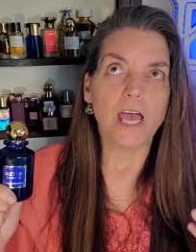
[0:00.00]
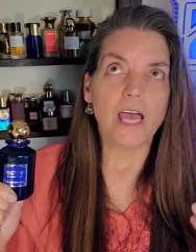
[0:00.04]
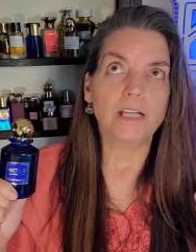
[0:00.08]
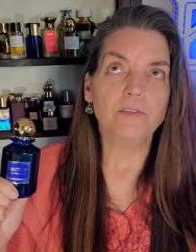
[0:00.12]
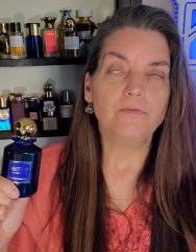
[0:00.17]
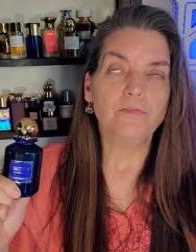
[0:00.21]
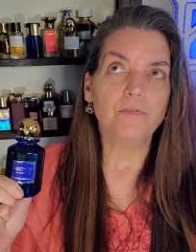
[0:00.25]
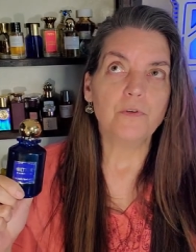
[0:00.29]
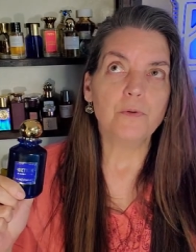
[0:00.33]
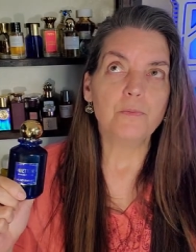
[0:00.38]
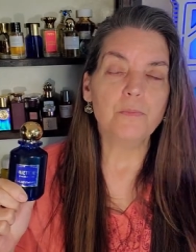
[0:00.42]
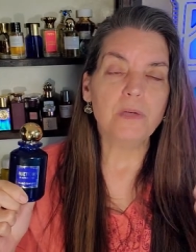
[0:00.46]

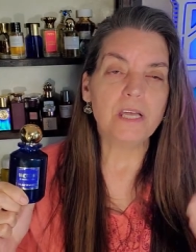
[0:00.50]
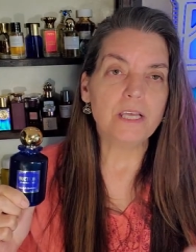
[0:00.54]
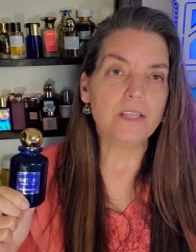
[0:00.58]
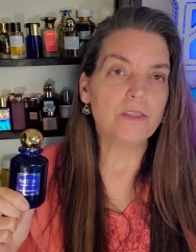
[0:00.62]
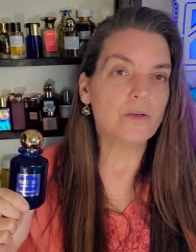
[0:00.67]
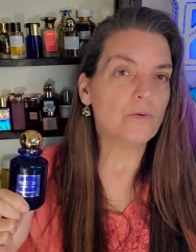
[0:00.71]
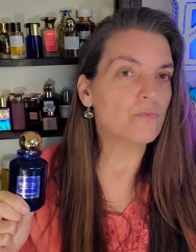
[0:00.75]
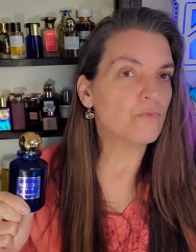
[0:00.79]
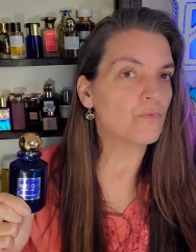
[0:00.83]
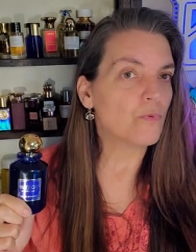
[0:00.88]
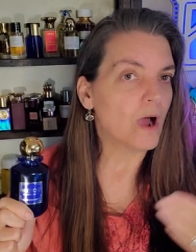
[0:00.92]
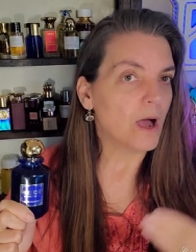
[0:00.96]
And for me,
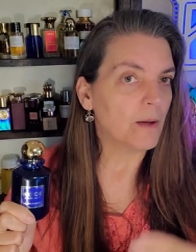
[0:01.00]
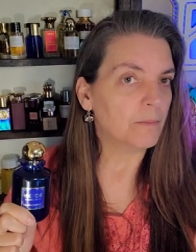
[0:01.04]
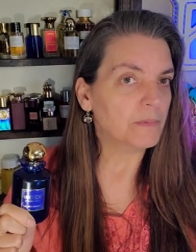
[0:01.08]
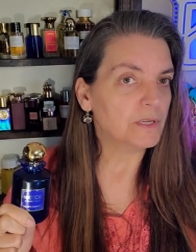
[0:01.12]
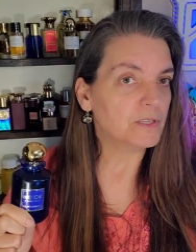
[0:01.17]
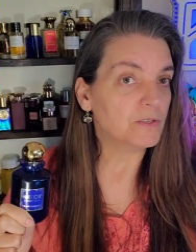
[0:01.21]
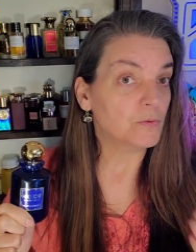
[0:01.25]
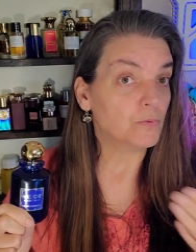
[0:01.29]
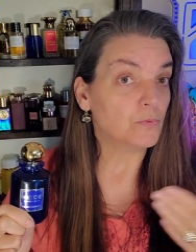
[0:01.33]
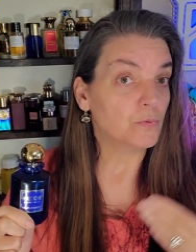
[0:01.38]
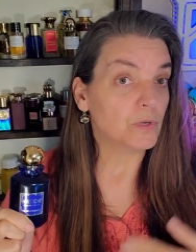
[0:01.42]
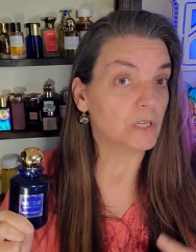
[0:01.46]
the rum
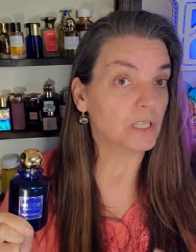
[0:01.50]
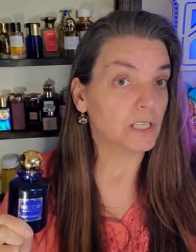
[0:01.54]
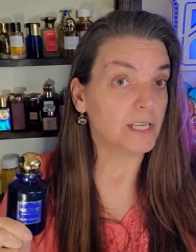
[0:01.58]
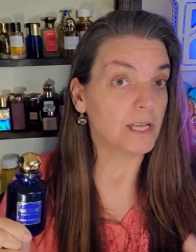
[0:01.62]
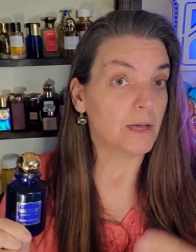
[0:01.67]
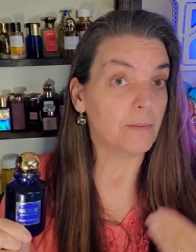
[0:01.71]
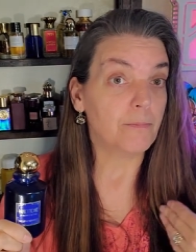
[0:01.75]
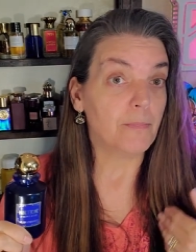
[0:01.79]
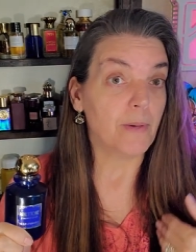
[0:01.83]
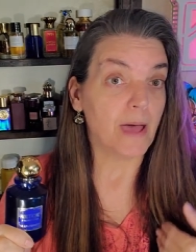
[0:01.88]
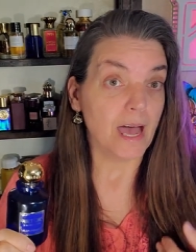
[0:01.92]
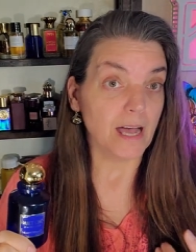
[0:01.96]
is
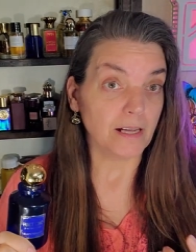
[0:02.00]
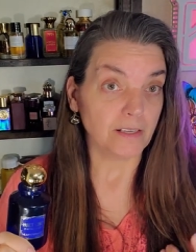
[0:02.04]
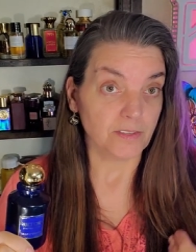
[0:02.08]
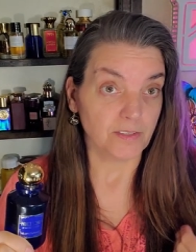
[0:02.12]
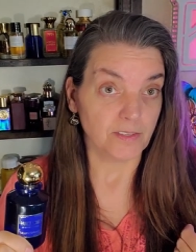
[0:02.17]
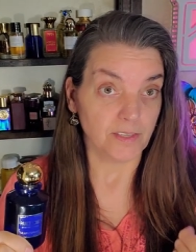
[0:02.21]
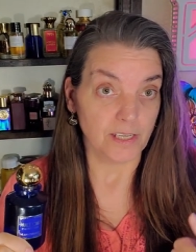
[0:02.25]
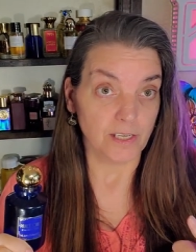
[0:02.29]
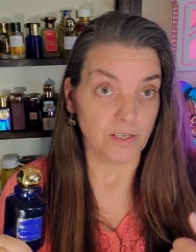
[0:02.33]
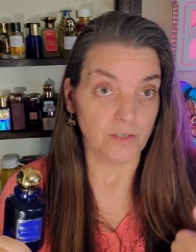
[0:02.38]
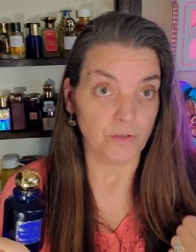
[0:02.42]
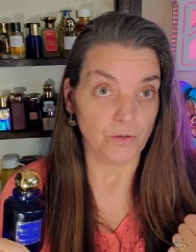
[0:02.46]
really a
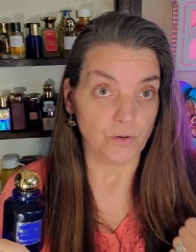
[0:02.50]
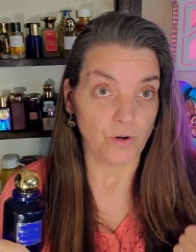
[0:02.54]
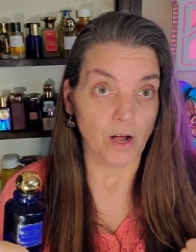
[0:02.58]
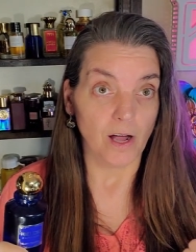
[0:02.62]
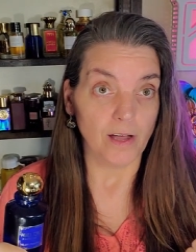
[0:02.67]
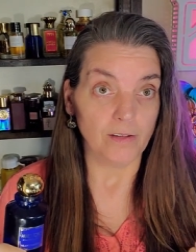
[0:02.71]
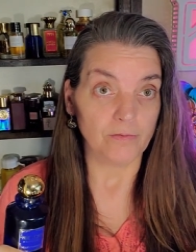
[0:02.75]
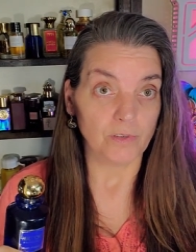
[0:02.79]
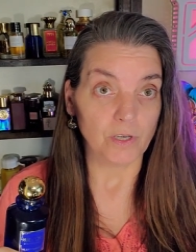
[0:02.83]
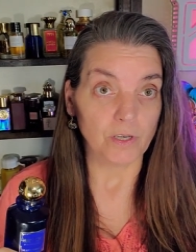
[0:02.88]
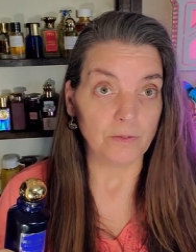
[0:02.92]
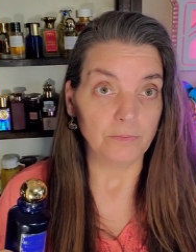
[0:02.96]
backseat
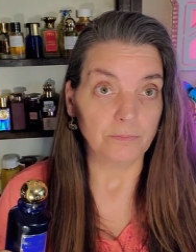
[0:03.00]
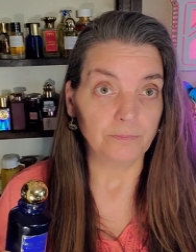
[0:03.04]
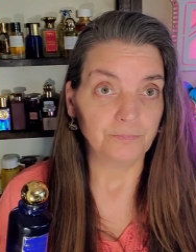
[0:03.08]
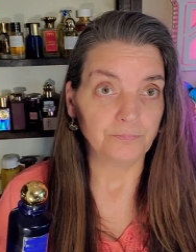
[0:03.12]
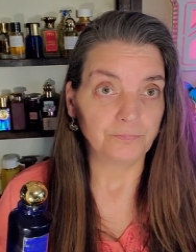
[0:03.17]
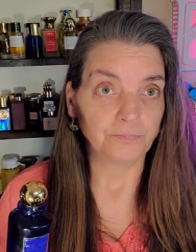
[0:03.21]
driver